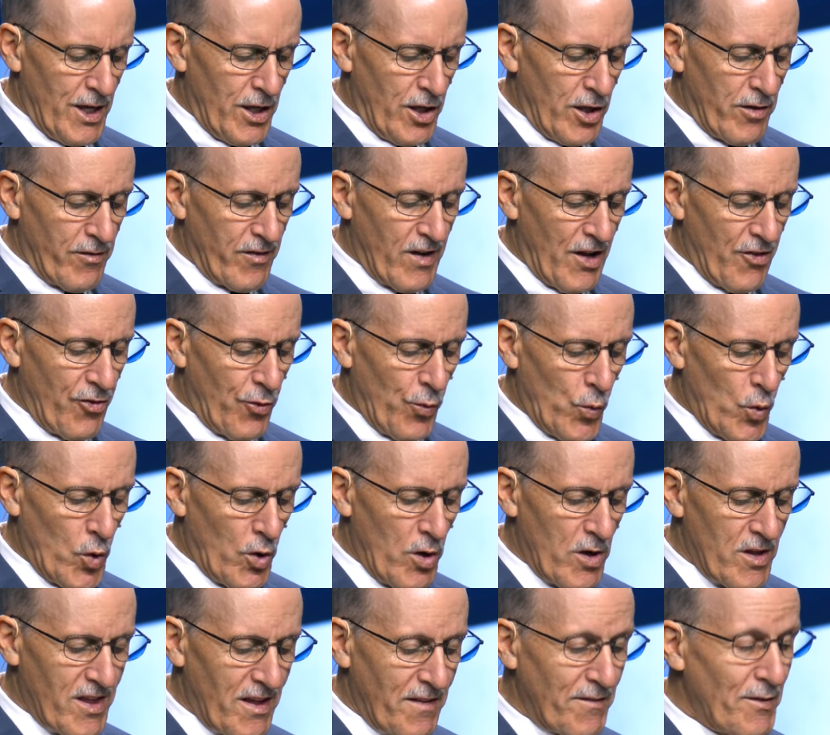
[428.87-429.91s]
You've got the
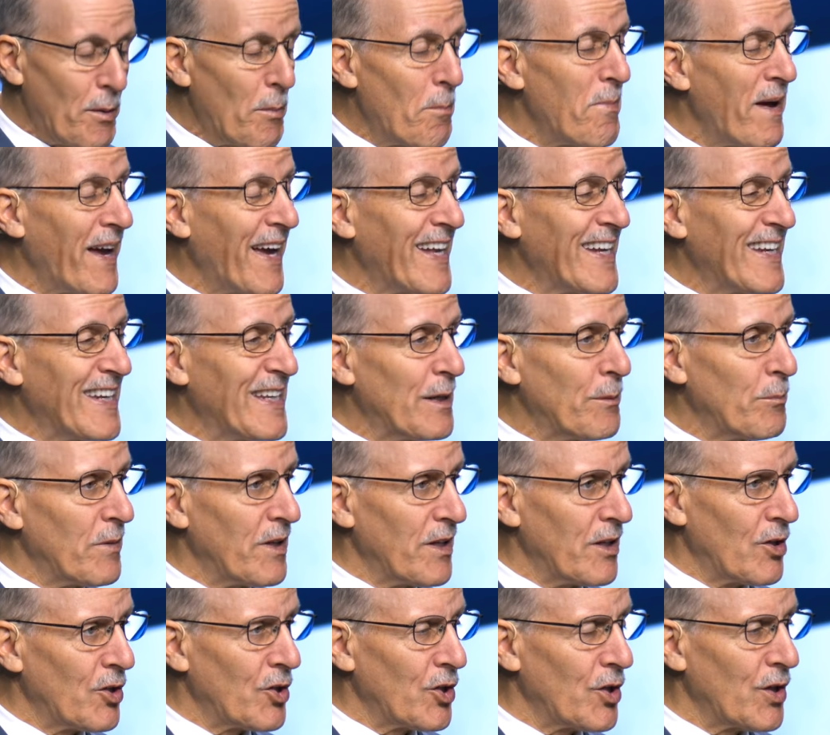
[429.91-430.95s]
words of
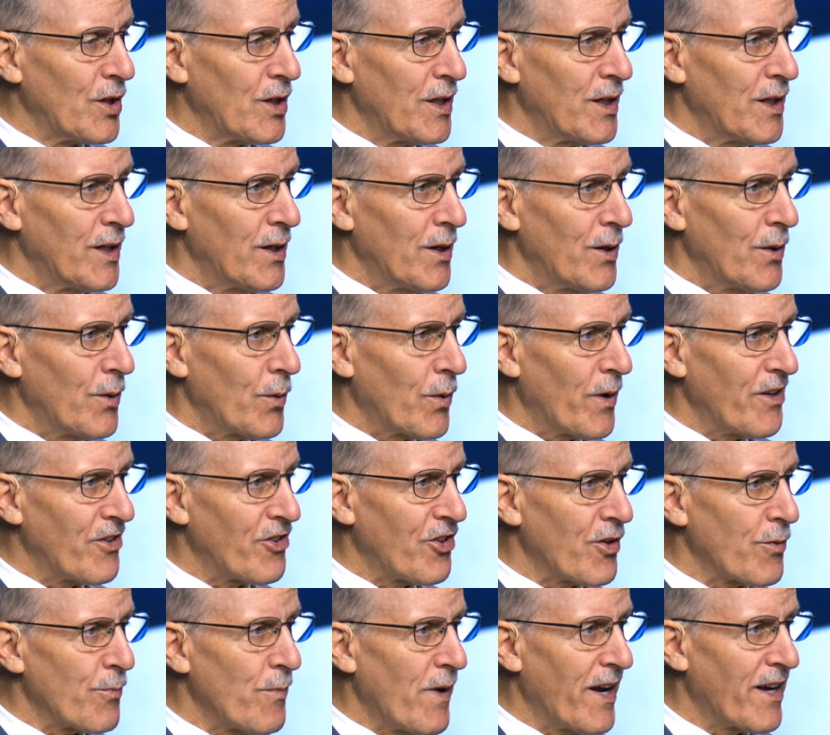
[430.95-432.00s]
abandonment where he
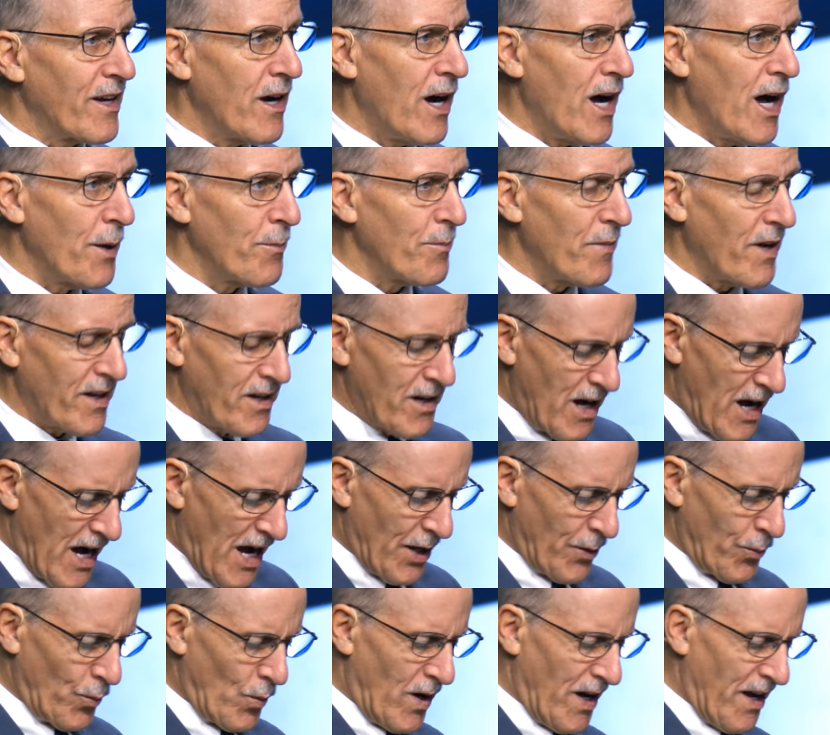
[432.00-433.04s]
says, My God, my
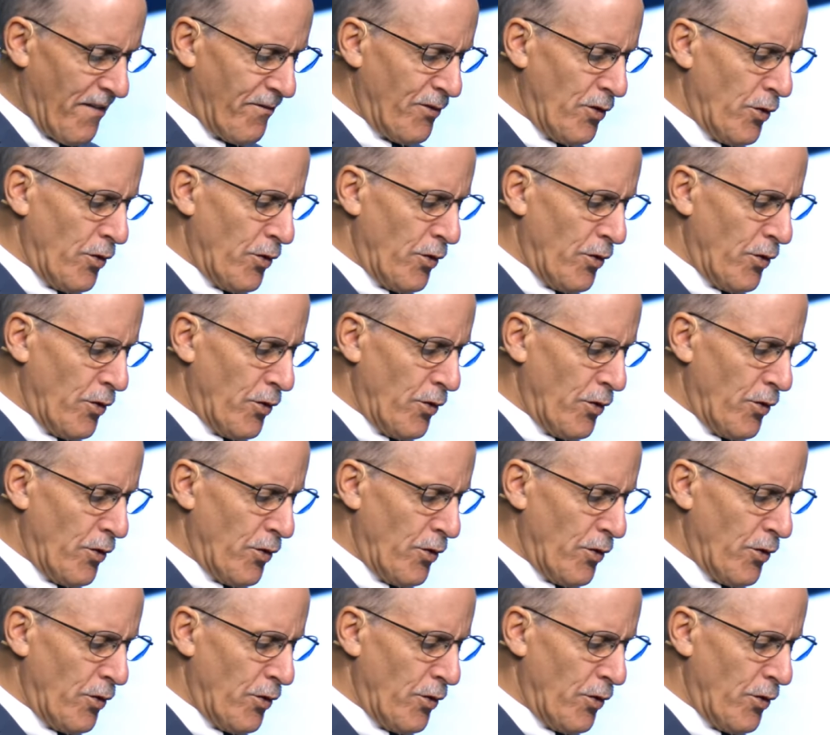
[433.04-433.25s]
God, why have you